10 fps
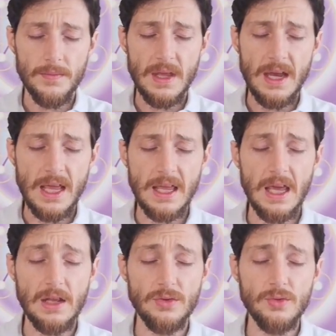And
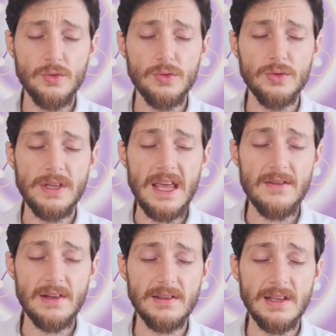again to
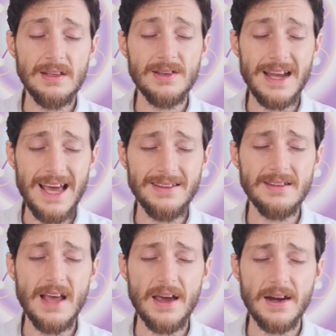navel center and
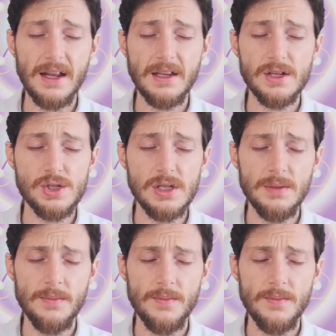sacral energy.